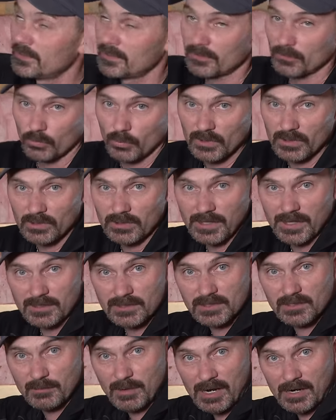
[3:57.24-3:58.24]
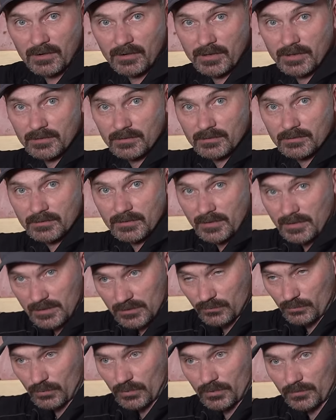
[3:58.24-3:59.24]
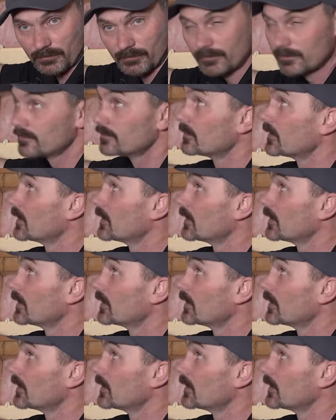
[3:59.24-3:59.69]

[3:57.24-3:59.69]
here will let some air in to this room.